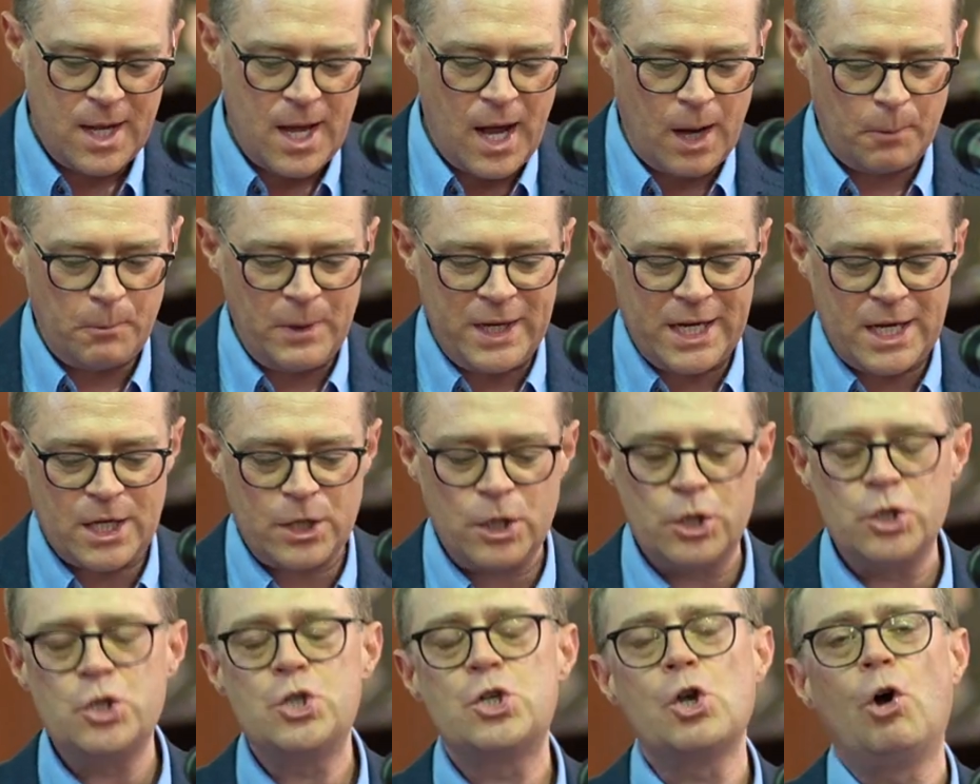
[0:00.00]
And we
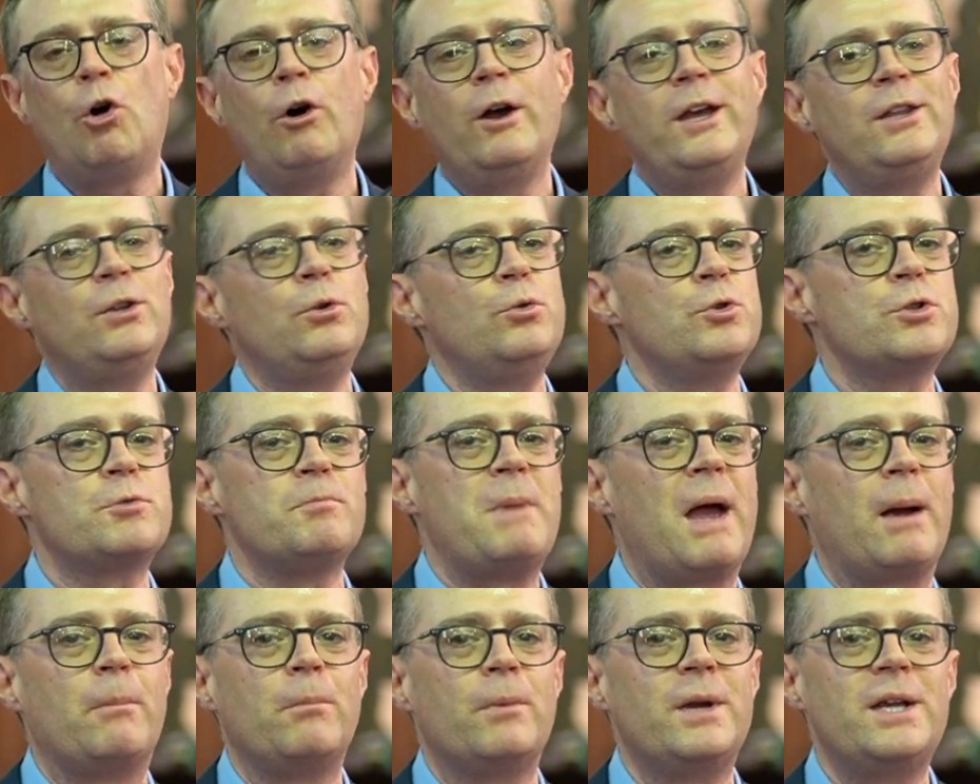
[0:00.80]
can enjoy those
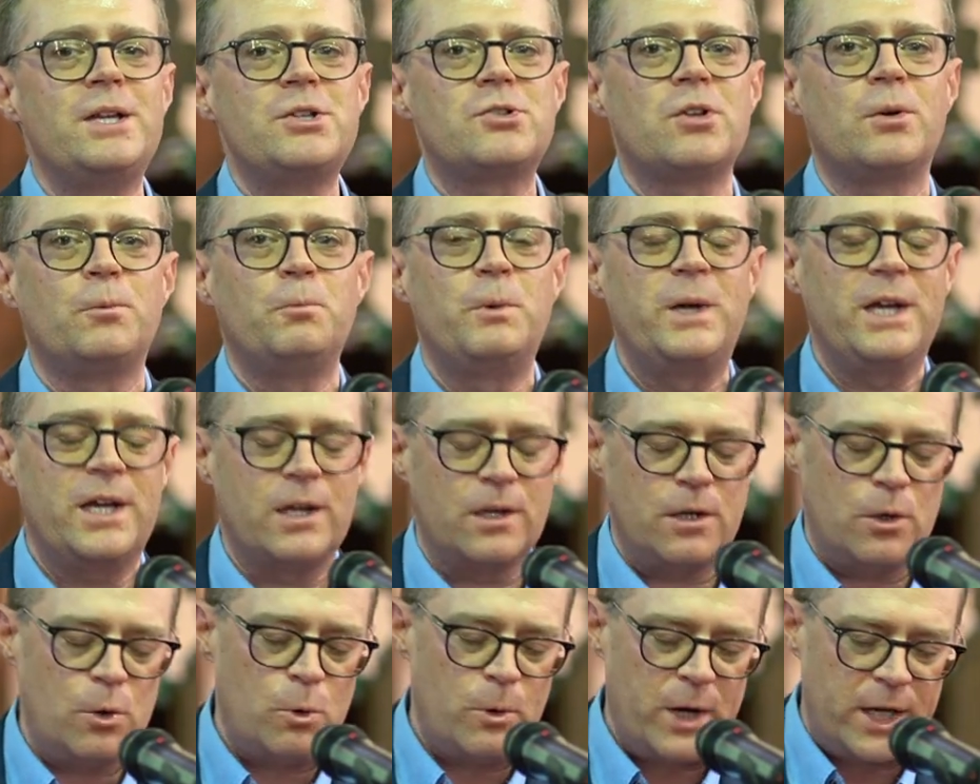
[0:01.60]
memories and we
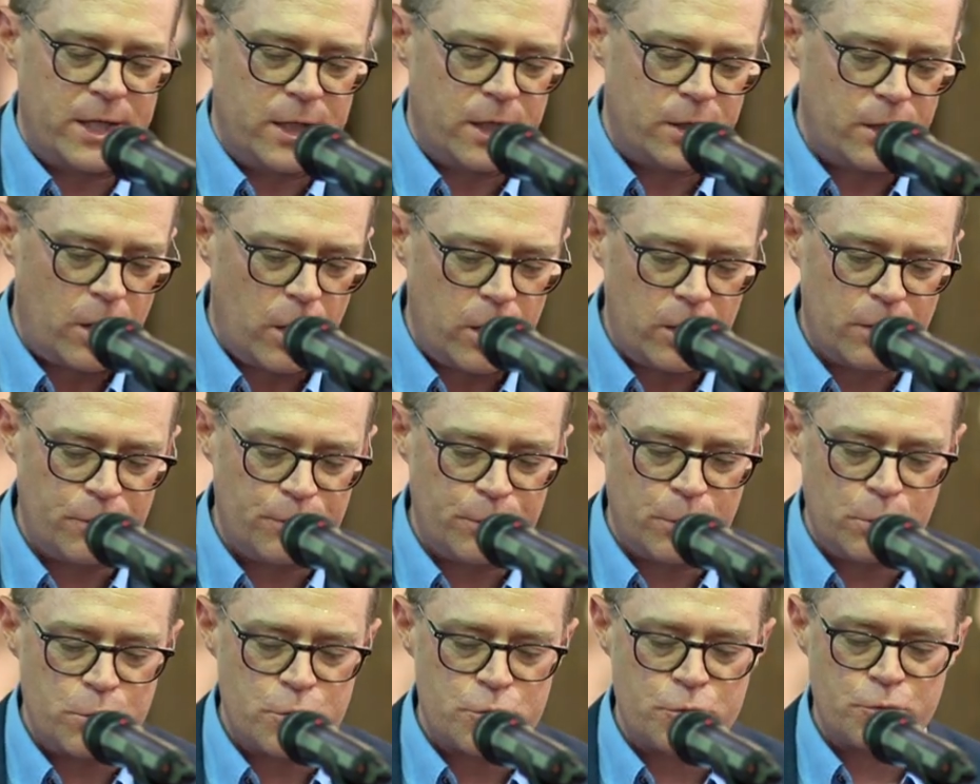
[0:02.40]
can go in and out
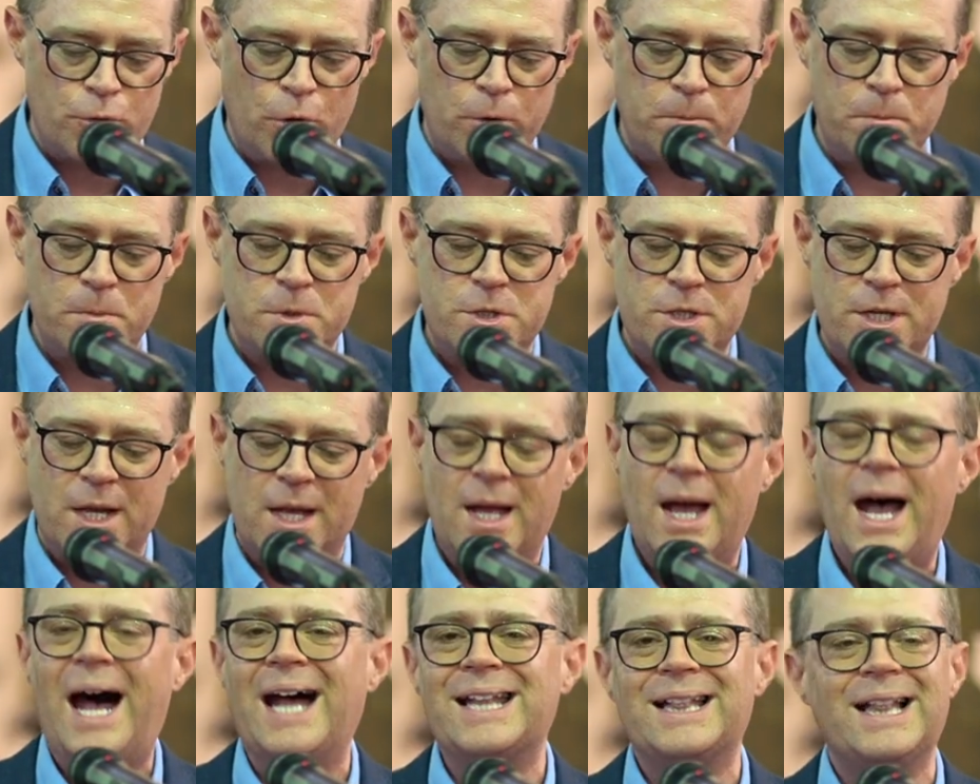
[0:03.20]
of those rooms
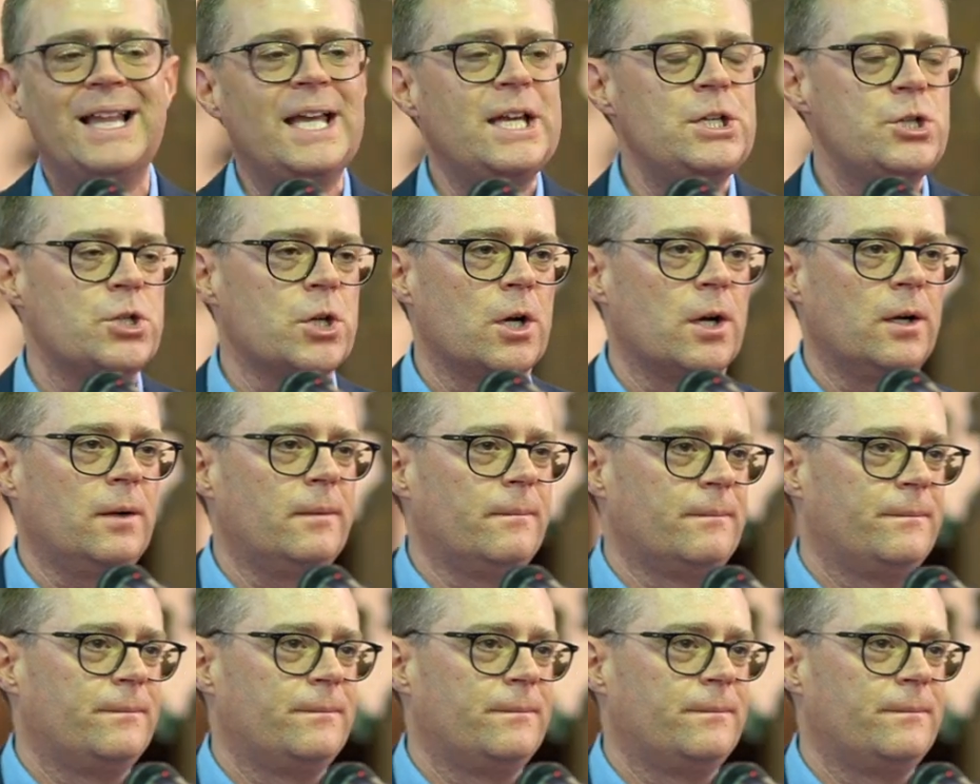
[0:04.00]
at leisure.